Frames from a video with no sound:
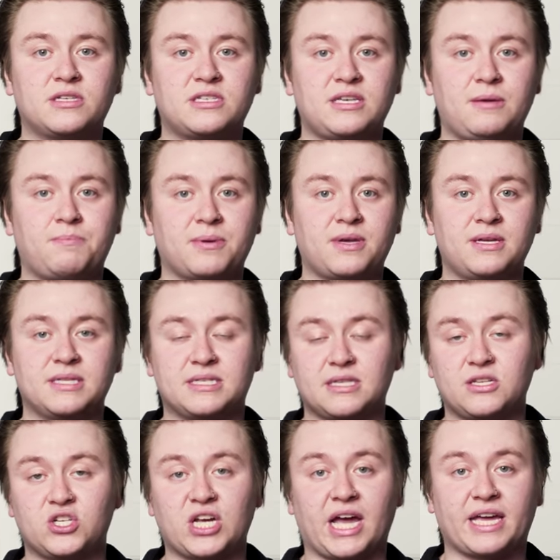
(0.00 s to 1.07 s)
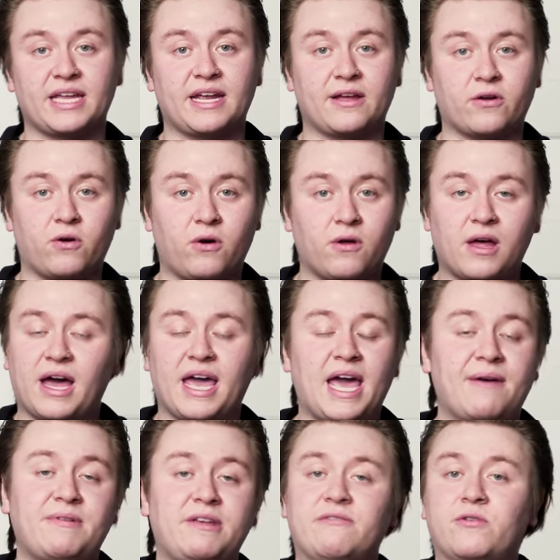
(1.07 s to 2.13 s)
seep into the jacket at all. I
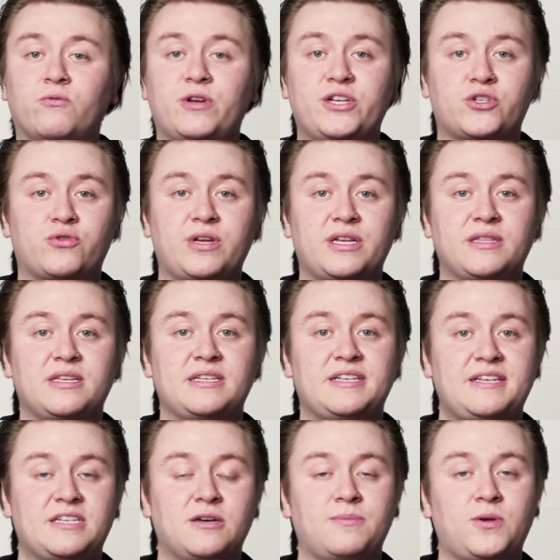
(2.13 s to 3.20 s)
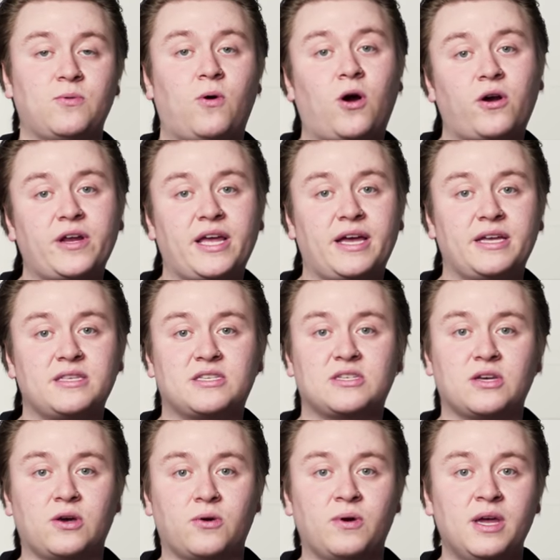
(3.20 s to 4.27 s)
haven't even retreated the DWR yet,
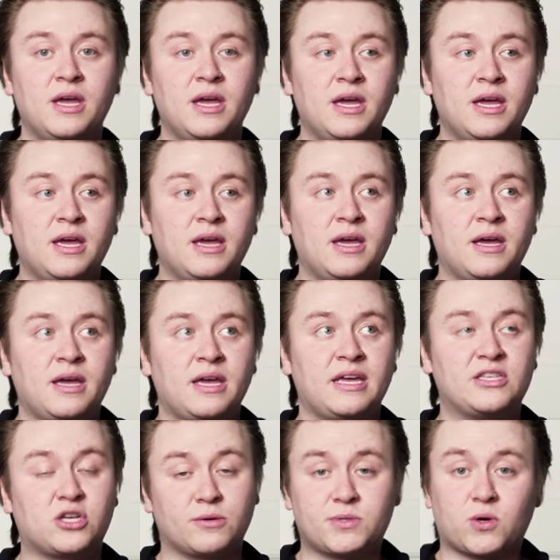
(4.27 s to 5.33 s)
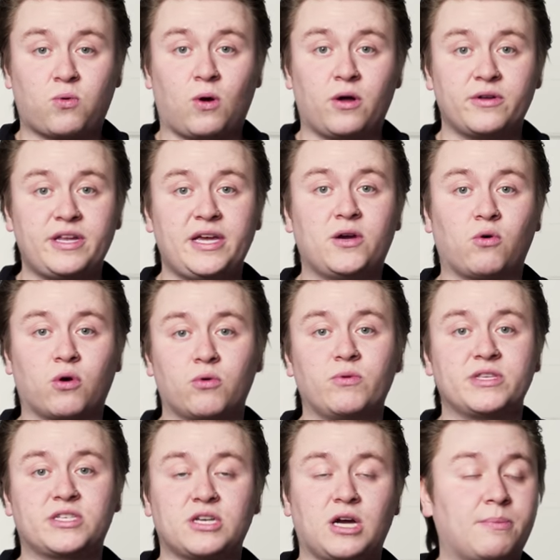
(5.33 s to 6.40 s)
so in terms of quality, Gore
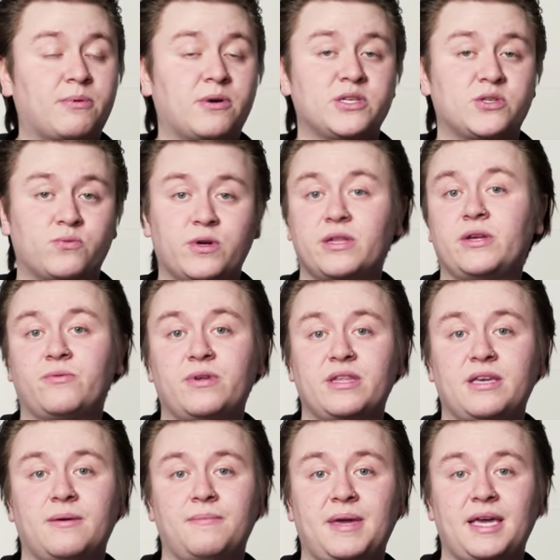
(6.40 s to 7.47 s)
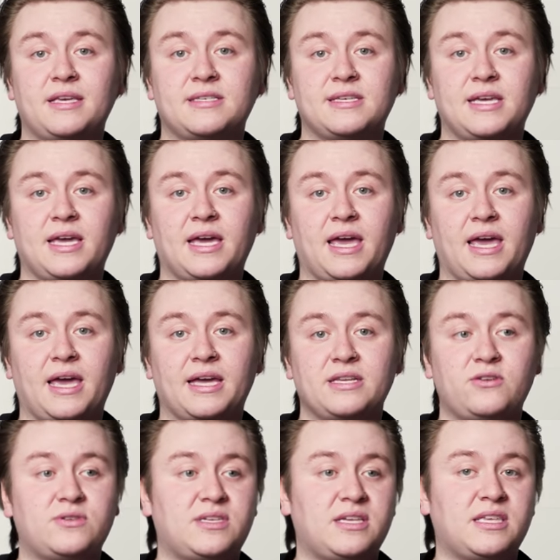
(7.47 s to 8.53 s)
Windstopper is really, really amazing, and
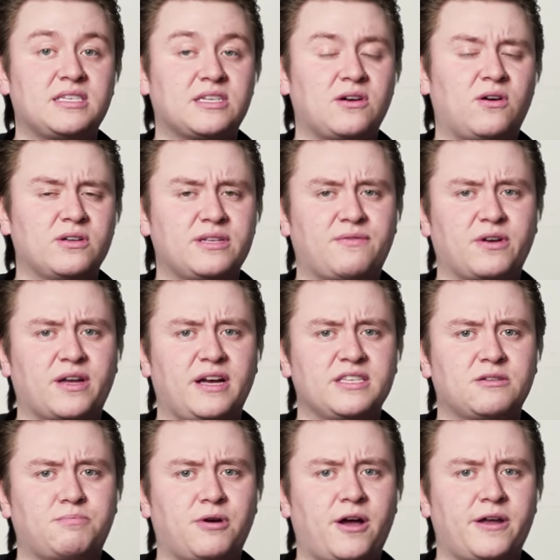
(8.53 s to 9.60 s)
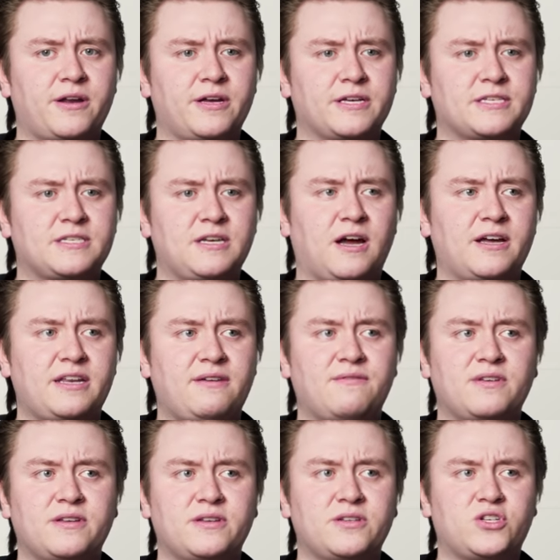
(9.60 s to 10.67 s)
you see this in all different kinds of products, not
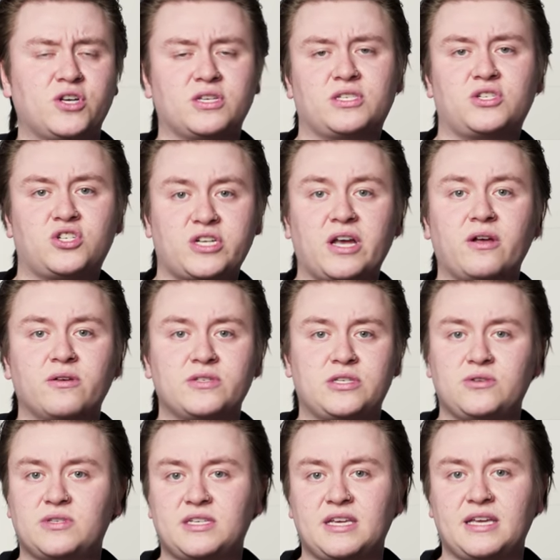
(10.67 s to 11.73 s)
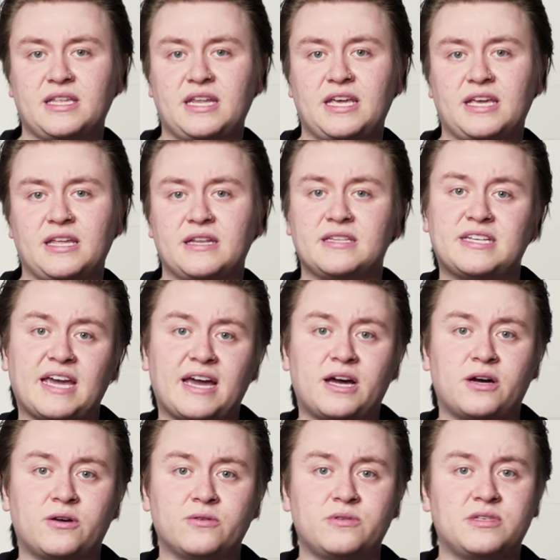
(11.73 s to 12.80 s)
even just shells, you see it in
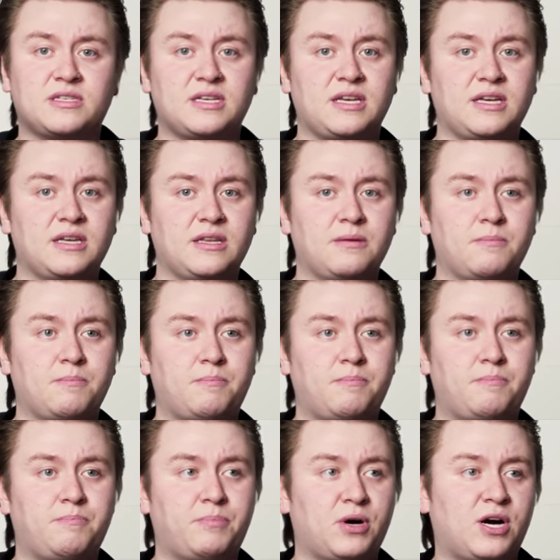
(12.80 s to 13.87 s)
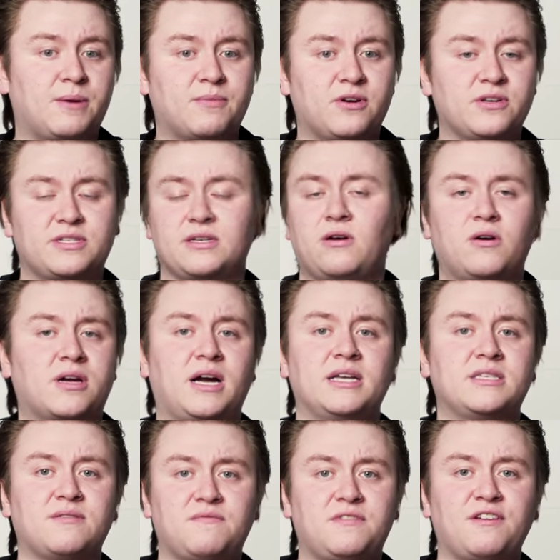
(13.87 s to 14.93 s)
downs and bombers and all
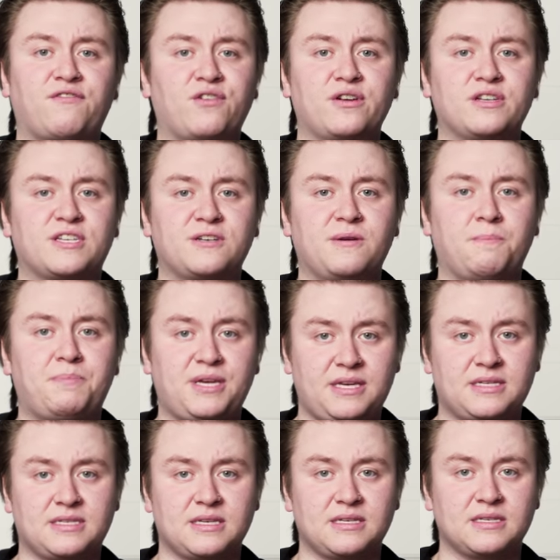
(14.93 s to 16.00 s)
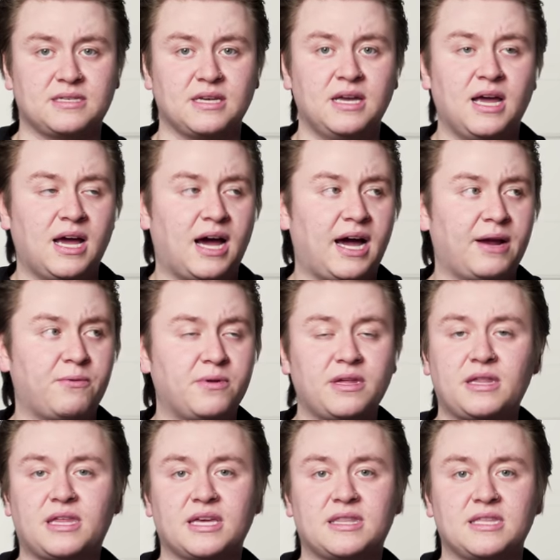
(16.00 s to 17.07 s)
kinds of different pieces. I really
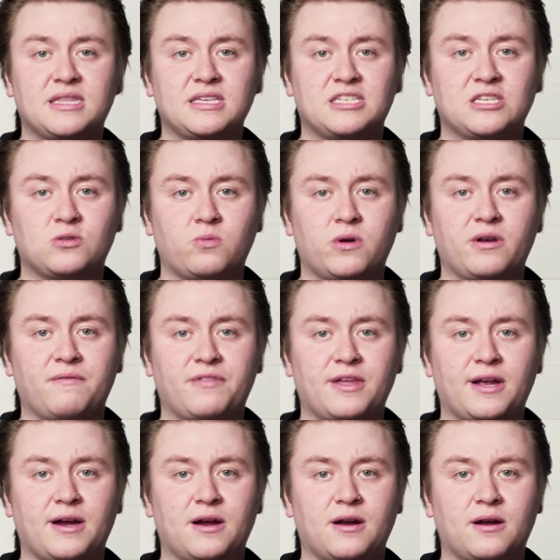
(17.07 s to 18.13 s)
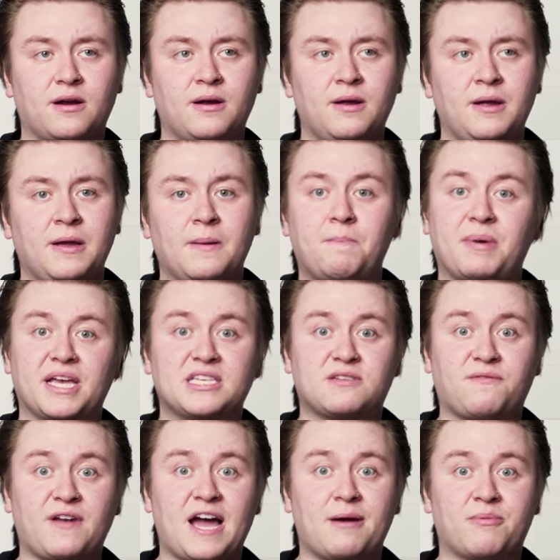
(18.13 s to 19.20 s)
think that this is one of their best
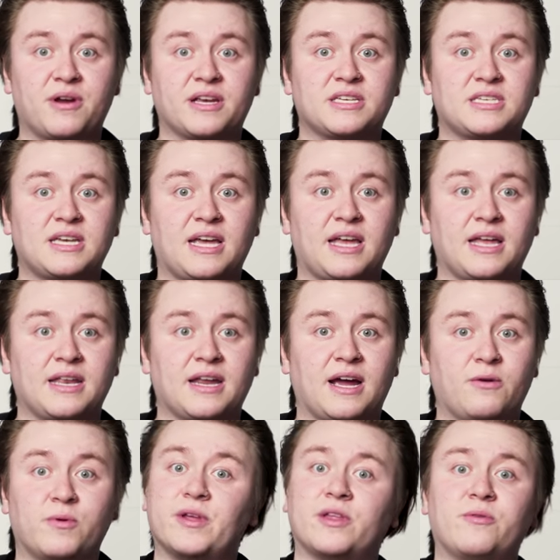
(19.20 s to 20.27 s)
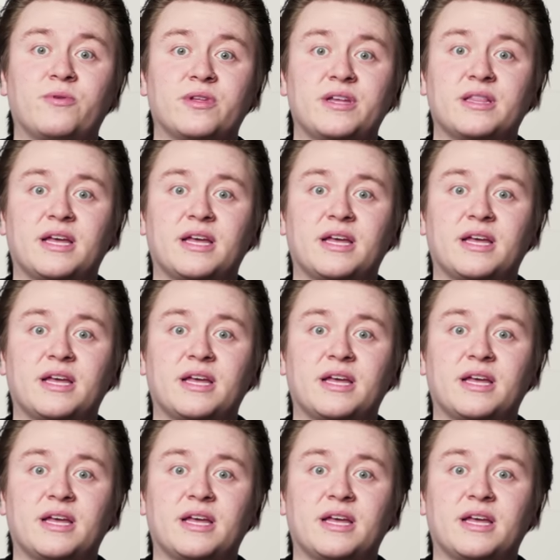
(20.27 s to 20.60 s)
fabrics and I really, really